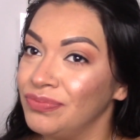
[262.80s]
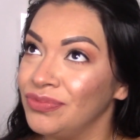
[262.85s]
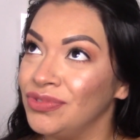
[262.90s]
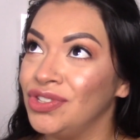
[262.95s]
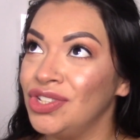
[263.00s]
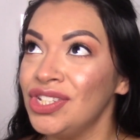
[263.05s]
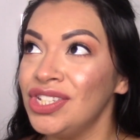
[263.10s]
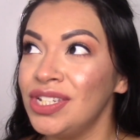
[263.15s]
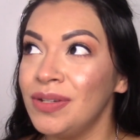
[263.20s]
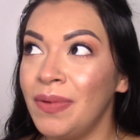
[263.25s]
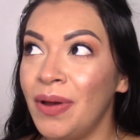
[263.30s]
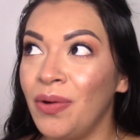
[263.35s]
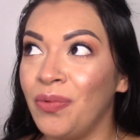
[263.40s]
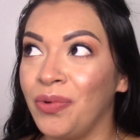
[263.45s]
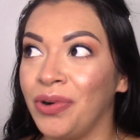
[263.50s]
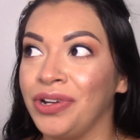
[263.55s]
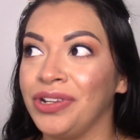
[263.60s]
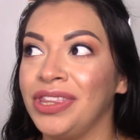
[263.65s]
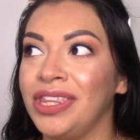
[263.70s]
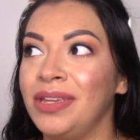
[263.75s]
just about
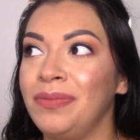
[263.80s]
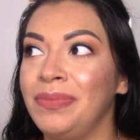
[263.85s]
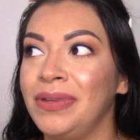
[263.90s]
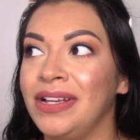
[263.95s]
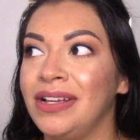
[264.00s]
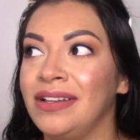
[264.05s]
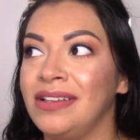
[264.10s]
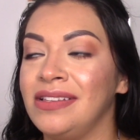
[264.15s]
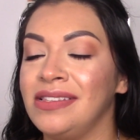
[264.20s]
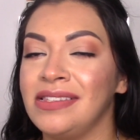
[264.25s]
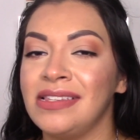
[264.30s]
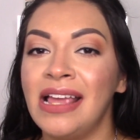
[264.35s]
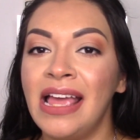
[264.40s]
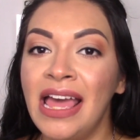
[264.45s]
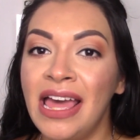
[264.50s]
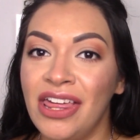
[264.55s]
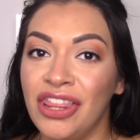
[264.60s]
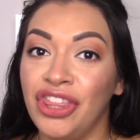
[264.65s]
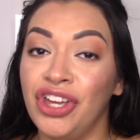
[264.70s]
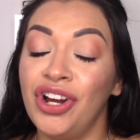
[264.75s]
worth it because
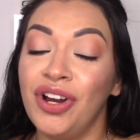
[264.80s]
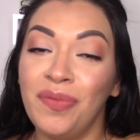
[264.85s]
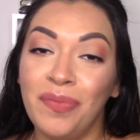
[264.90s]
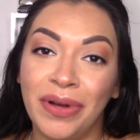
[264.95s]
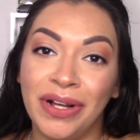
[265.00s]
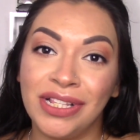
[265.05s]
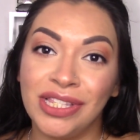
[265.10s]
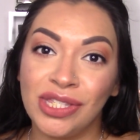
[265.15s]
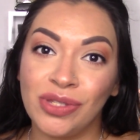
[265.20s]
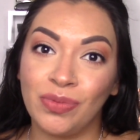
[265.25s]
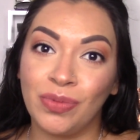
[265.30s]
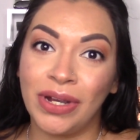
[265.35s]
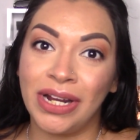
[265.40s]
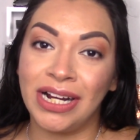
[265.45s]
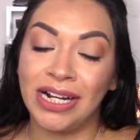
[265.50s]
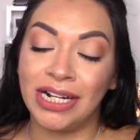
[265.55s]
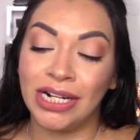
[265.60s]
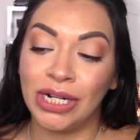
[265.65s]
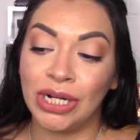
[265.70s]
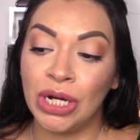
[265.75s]
there are months
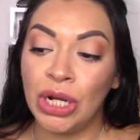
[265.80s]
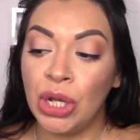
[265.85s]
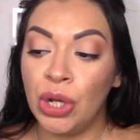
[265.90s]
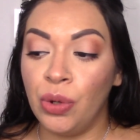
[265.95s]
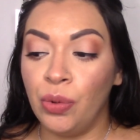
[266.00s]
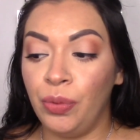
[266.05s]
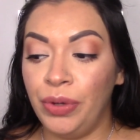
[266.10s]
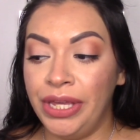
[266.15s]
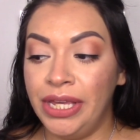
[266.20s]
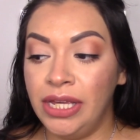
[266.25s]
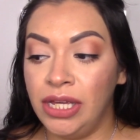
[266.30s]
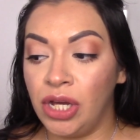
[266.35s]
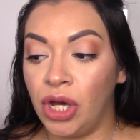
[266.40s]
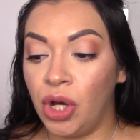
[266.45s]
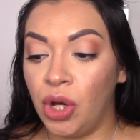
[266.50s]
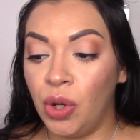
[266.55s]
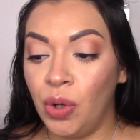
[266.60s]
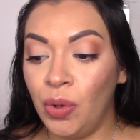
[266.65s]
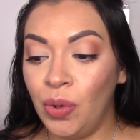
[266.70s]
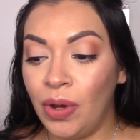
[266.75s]
where we
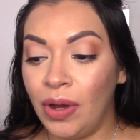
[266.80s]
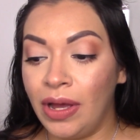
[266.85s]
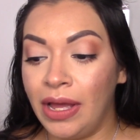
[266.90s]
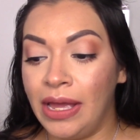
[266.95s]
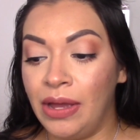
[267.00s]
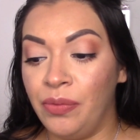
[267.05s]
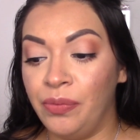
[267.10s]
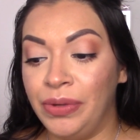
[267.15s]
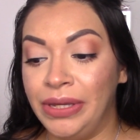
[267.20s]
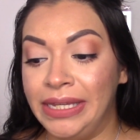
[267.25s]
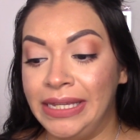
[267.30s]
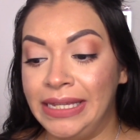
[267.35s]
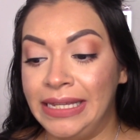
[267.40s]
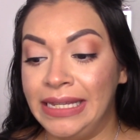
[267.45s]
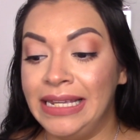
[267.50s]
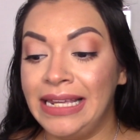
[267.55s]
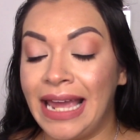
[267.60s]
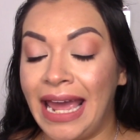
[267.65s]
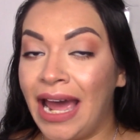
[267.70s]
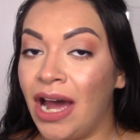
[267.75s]
go and we
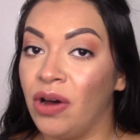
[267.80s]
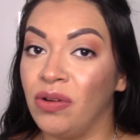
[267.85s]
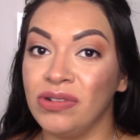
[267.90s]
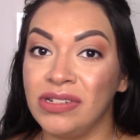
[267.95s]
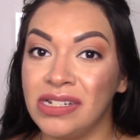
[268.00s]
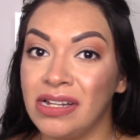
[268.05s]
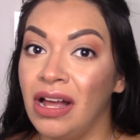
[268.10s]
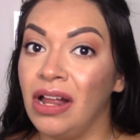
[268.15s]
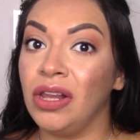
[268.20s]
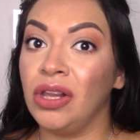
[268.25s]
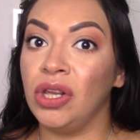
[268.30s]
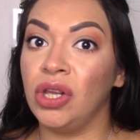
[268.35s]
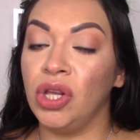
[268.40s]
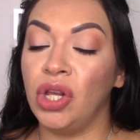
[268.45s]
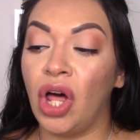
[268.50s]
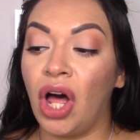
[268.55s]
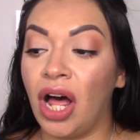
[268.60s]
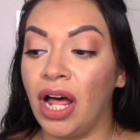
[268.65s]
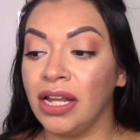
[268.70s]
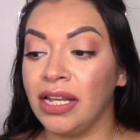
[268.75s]
eat out a
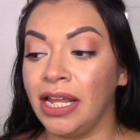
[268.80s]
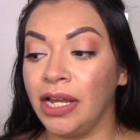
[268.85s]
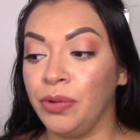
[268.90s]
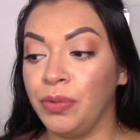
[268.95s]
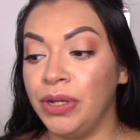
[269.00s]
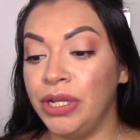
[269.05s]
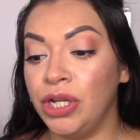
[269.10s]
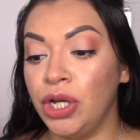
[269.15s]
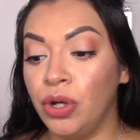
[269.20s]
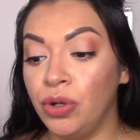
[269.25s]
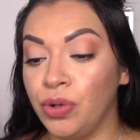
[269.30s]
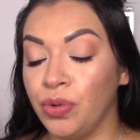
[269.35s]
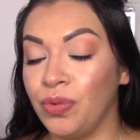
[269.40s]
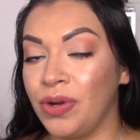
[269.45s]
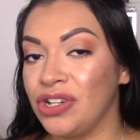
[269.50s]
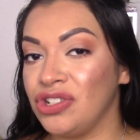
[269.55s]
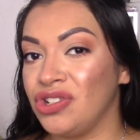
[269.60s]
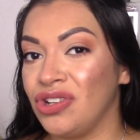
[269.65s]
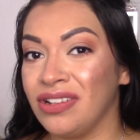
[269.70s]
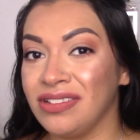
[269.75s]
lot like we go to
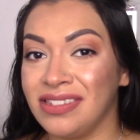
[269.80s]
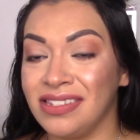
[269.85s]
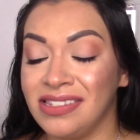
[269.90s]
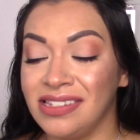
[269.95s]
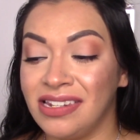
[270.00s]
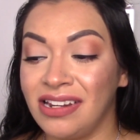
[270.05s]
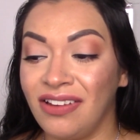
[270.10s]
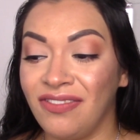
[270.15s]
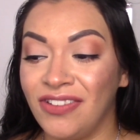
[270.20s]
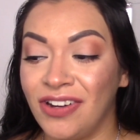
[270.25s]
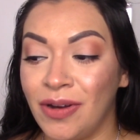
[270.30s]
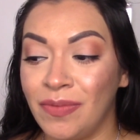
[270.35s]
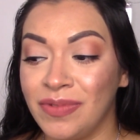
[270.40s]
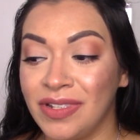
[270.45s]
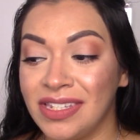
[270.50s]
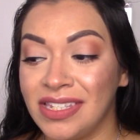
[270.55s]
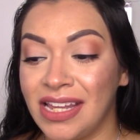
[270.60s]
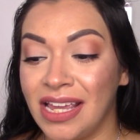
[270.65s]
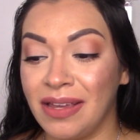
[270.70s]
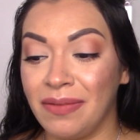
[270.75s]
restaurants and stuff and I'm
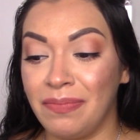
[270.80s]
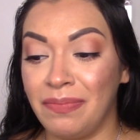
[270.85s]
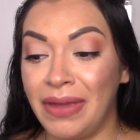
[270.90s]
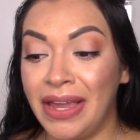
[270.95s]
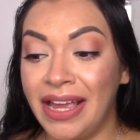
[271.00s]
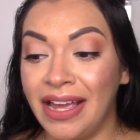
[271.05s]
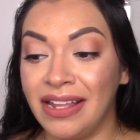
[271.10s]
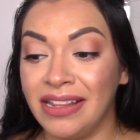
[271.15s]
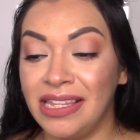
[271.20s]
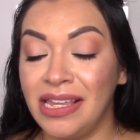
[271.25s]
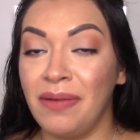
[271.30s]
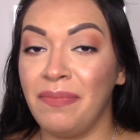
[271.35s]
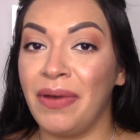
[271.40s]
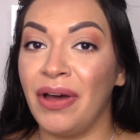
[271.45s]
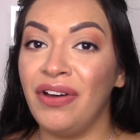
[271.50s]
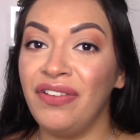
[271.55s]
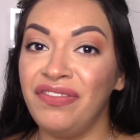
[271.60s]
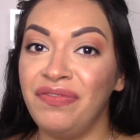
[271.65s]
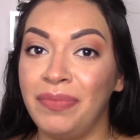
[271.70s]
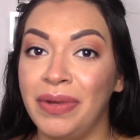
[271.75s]
just like man the
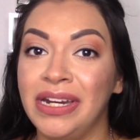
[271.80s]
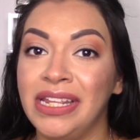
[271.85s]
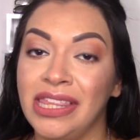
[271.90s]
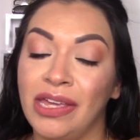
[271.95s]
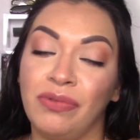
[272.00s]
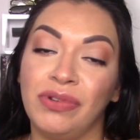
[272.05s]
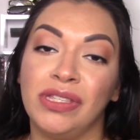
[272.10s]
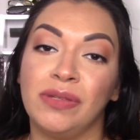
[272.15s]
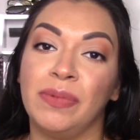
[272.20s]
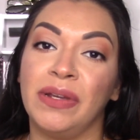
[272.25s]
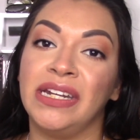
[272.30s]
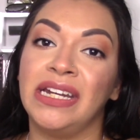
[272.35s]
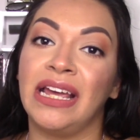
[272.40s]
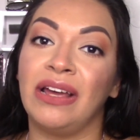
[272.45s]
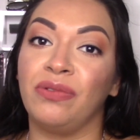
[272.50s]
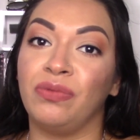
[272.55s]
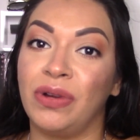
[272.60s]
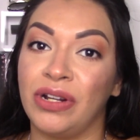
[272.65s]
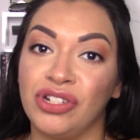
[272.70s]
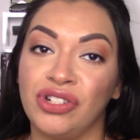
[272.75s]
amount of money that we spend
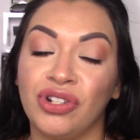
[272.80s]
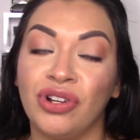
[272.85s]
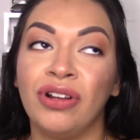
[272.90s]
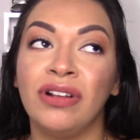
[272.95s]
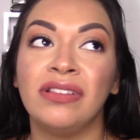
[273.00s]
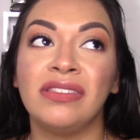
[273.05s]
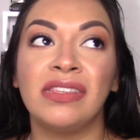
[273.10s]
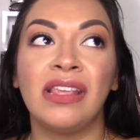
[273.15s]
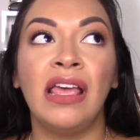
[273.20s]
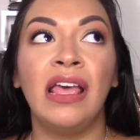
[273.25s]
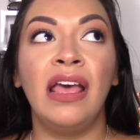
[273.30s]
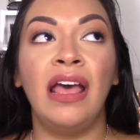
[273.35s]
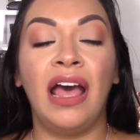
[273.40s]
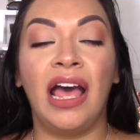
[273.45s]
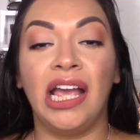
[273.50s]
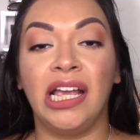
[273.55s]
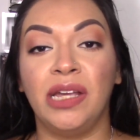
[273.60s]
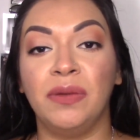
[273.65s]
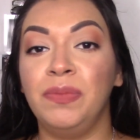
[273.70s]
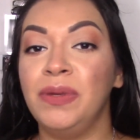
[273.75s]
at restaurants
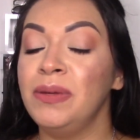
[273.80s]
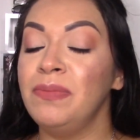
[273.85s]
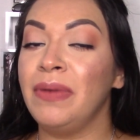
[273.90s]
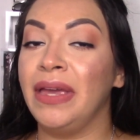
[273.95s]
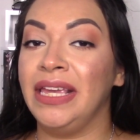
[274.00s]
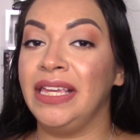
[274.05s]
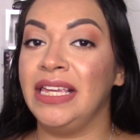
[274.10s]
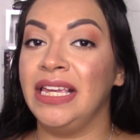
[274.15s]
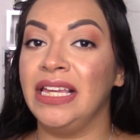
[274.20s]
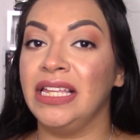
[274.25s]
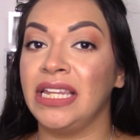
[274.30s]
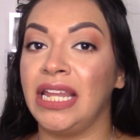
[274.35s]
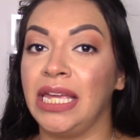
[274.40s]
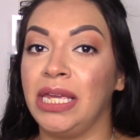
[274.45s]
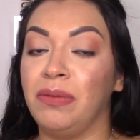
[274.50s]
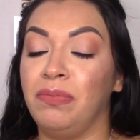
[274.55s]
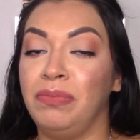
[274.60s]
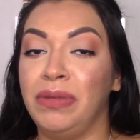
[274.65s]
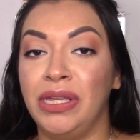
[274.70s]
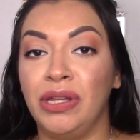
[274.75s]
I could be making
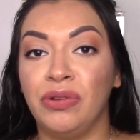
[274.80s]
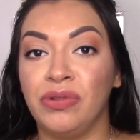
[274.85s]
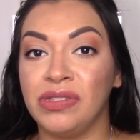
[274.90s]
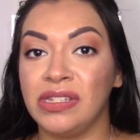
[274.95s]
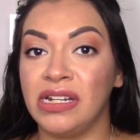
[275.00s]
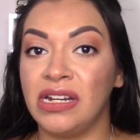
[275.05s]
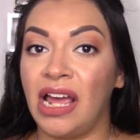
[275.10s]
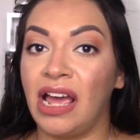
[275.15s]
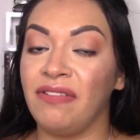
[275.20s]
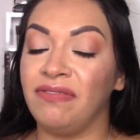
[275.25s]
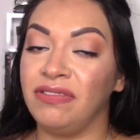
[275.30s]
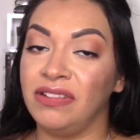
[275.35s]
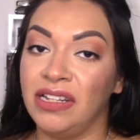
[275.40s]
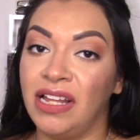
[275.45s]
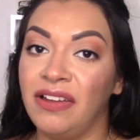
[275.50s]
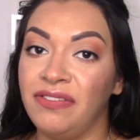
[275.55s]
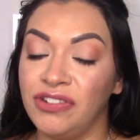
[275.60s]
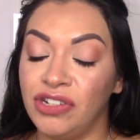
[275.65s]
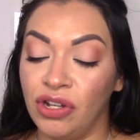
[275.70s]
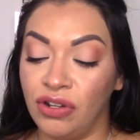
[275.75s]
like meals and have
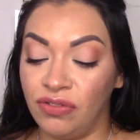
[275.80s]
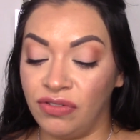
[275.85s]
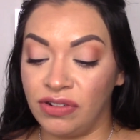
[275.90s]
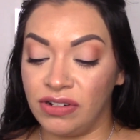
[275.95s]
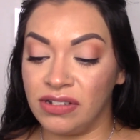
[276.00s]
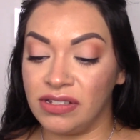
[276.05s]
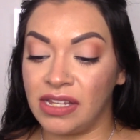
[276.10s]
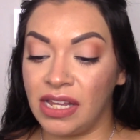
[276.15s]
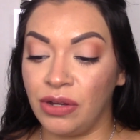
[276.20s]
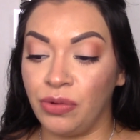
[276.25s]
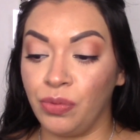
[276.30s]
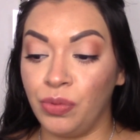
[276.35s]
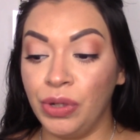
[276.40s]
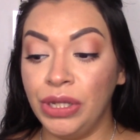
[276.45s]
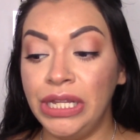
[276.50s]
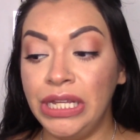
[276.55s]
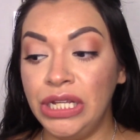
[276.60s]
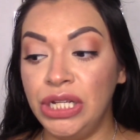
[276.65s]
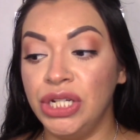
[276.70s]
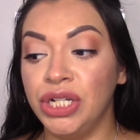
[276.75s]
leftovers like
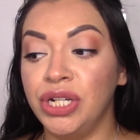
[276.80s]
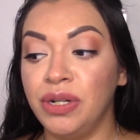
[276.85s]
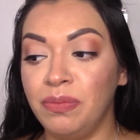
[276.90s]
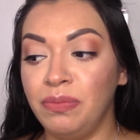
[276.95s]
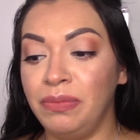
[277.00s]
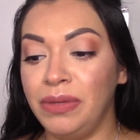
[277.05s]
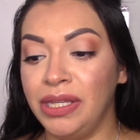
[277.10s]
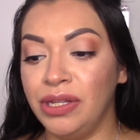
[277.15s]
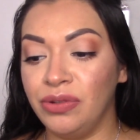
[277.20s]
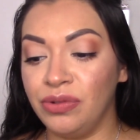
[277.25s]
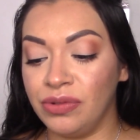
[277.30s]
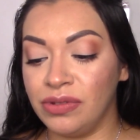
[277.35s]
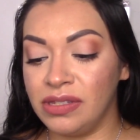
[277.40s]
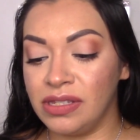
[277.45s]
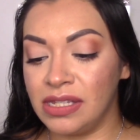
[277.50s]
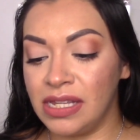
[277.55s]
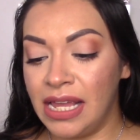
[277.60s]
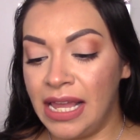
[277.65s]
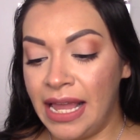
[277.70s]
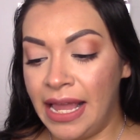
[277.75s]
really good
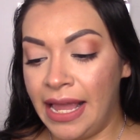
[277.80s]
meals